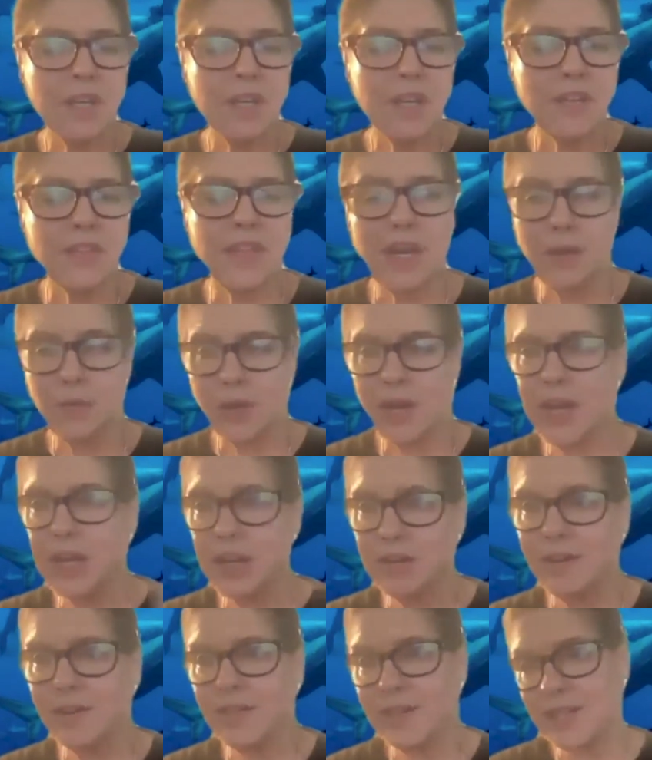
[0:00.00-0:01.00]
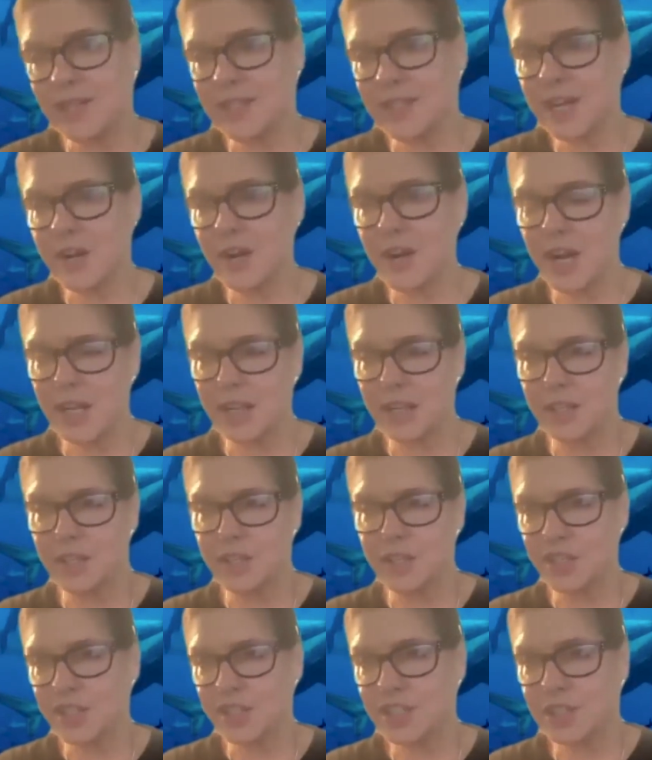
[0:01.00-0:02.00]
That I would hike around the entire island
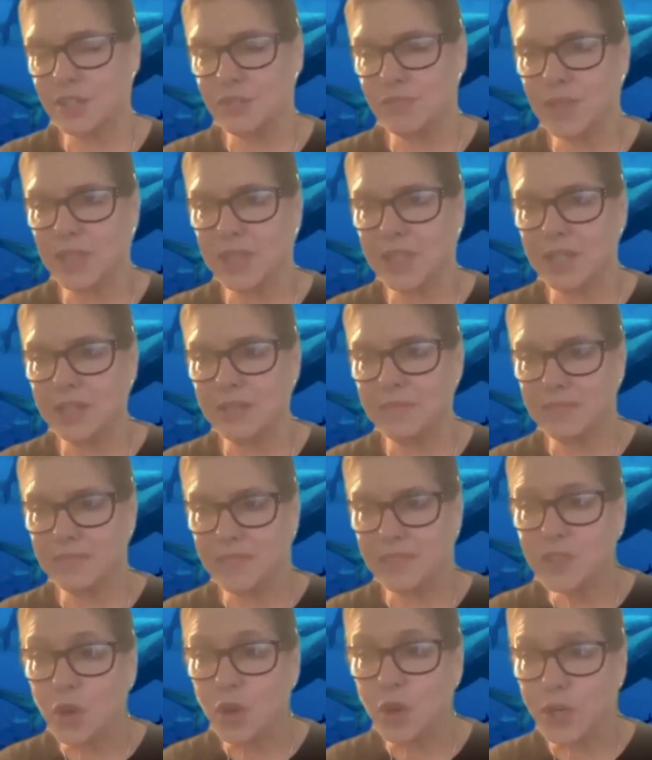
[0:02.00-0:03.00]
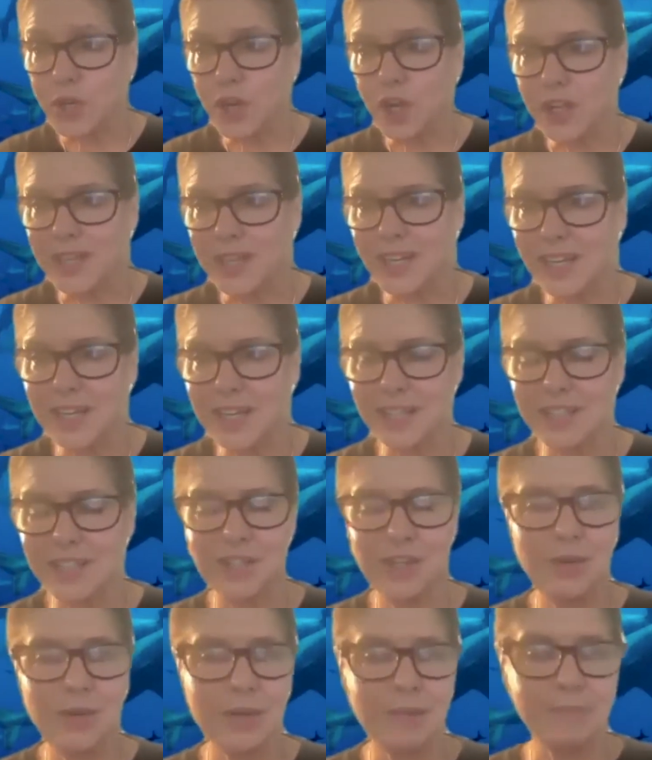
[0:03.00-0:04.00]
just to really soak it all in and get to
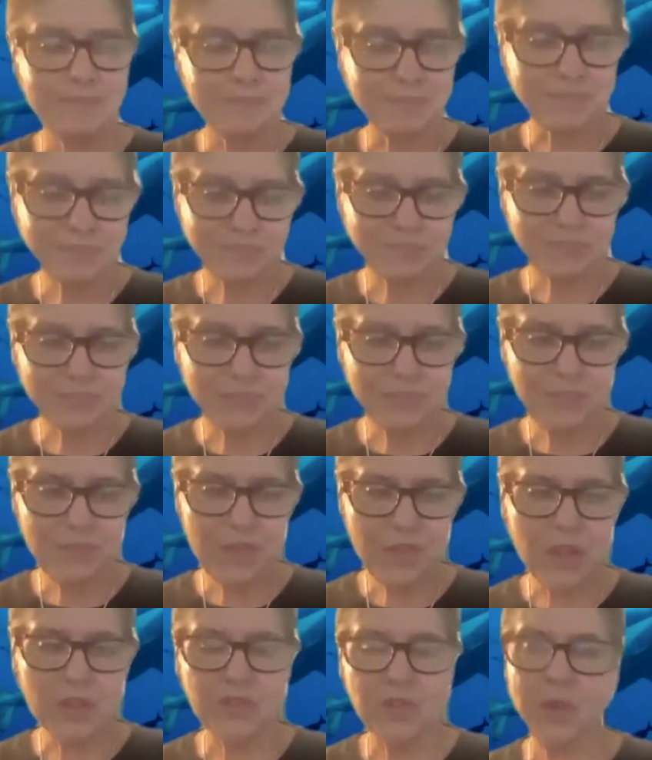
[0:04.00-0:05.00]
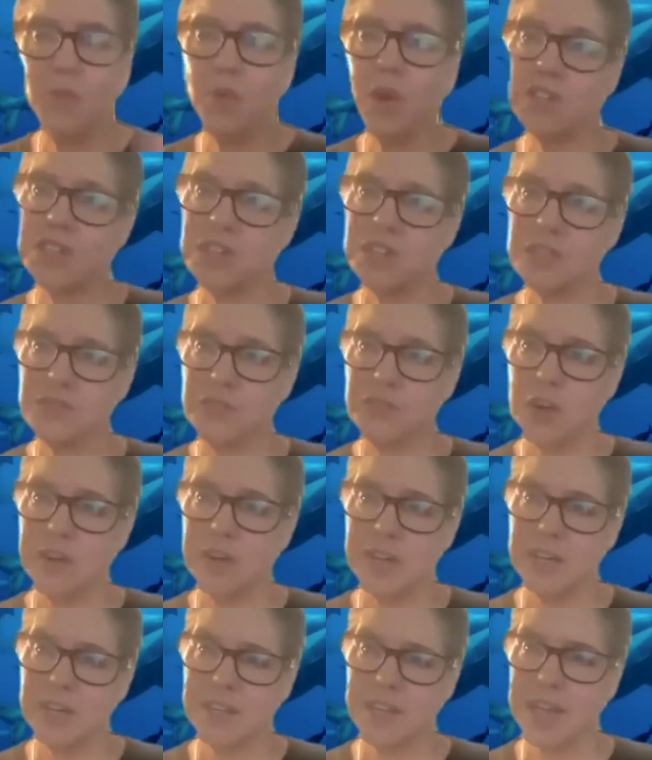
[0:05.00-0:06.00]
know it. So I walked to the far
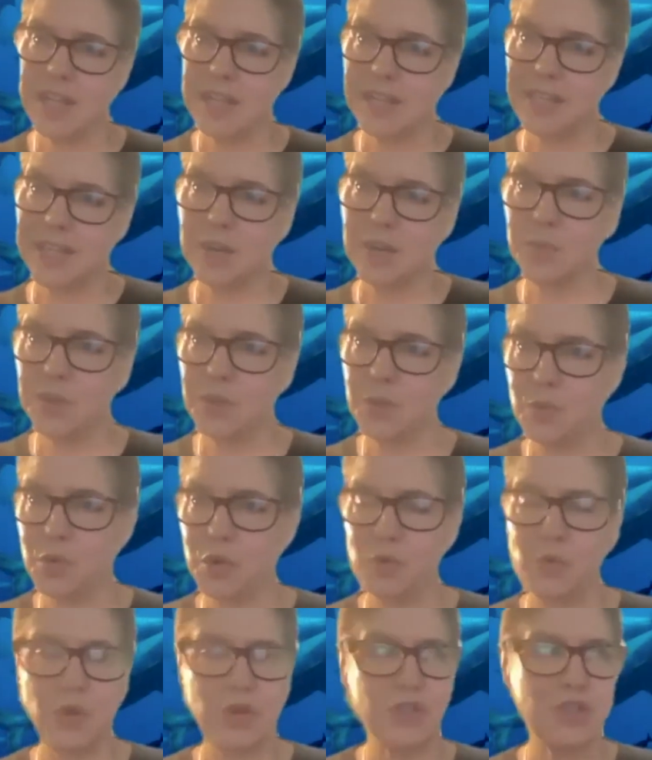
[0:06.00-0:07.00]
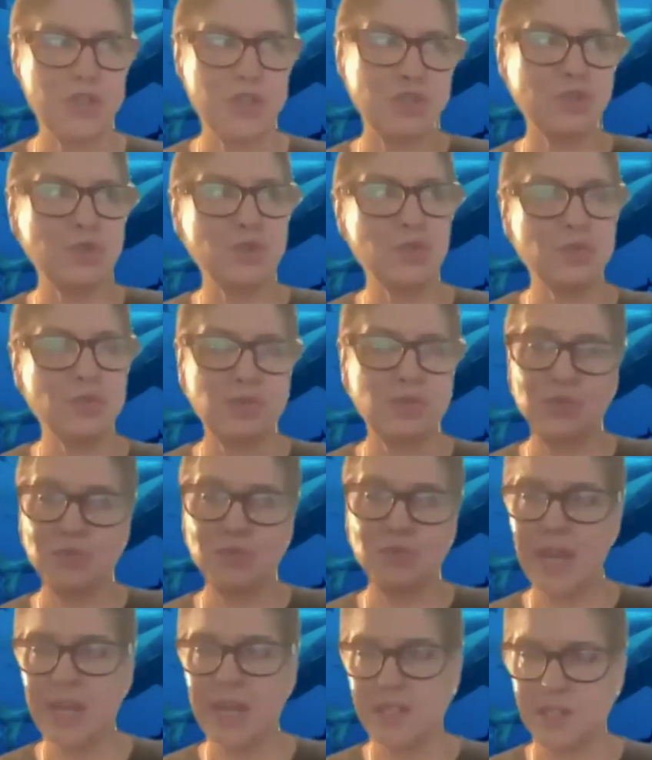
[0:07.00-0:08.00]
end of the island out where the World War II
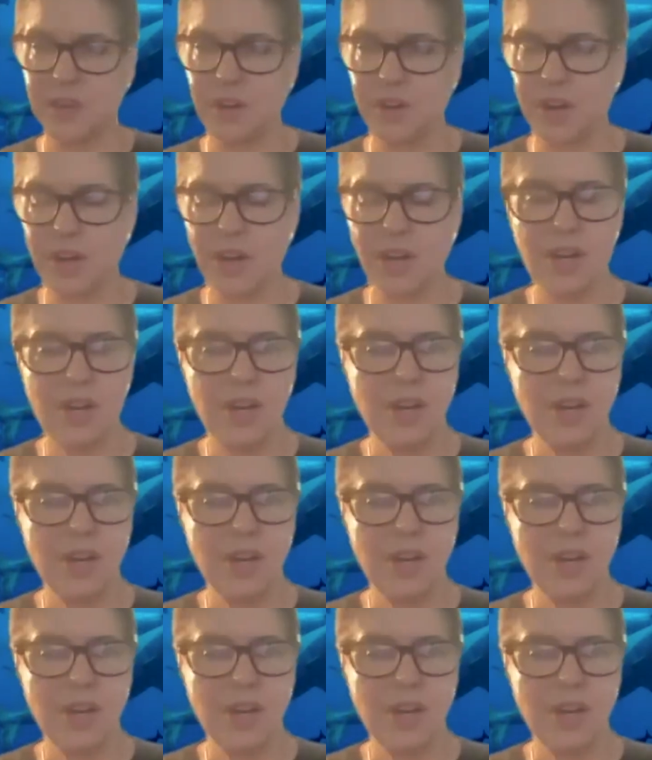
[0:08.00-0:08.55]
wrecks are